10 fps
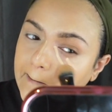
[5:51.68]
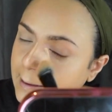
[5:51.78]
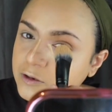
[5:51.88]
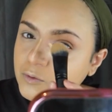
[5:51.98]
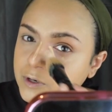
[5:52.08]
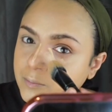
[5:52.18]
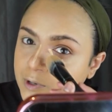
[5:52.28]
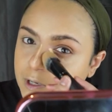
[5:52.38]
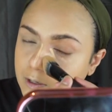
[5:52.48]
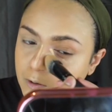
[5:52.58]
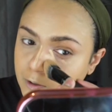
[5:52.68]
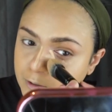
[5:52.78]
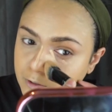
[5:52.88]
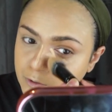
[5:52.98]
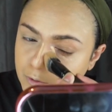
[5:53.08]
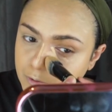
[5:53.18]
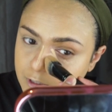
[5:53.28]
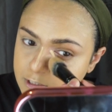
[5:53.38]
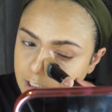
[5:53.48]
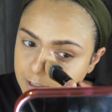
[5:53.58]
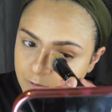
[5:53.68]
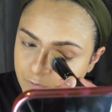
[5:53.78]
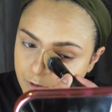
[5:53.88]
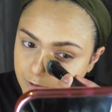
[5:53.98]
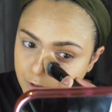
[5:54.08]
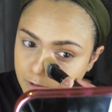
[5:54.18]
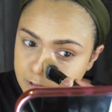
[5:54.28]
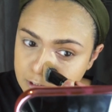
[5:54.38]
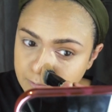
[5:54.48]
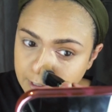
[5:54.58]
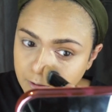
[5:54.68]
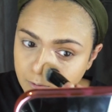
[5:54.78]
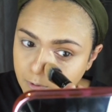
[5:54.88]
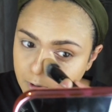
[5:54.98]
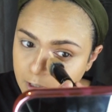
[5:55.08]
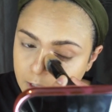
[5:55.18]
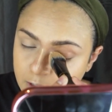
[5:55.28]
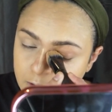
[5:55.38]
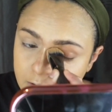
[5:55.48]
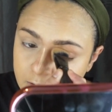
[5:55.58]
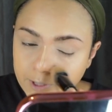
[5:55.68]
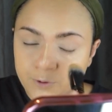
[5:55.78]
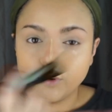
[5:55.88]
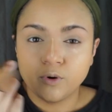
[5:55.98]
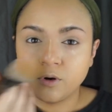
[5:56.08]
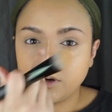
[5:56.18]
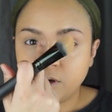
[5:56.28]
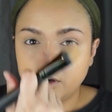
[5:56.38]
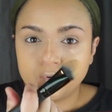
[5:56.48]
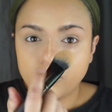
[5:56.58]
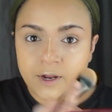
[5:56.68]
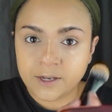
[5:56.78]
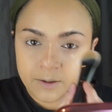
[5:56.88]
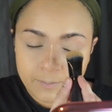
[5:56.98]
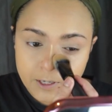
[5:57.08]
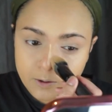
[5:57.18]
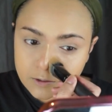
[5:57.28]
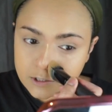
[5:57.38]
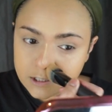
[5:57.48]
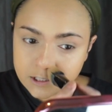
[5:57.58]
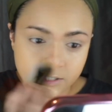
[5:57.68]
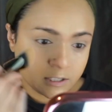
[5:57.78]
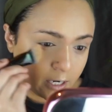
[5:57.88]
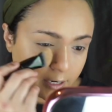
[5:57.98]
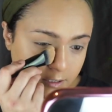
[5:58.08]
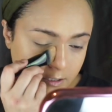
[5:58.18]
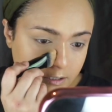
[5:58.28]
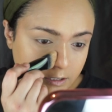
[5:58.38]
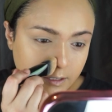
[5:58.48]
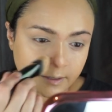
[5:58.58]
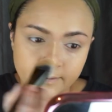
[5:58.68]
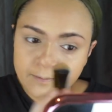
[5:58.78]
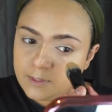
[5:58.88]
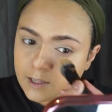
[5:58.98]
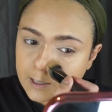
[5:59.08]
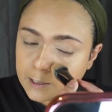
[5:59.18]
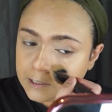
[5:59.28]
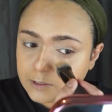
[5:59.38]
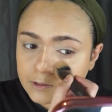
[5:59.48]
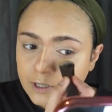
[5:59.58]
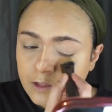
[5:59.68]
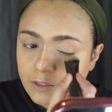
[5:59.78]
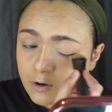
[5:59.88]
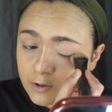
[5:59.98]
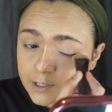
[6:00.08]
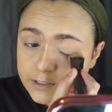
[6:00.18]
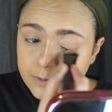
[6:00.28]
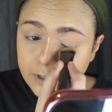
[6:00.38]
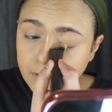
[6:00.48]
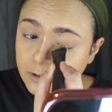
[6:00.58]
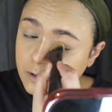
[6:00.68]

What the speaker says: And you want to bring it on to the side of your nose as well, but not right in the middle, just the sides, like I did on the other one as well.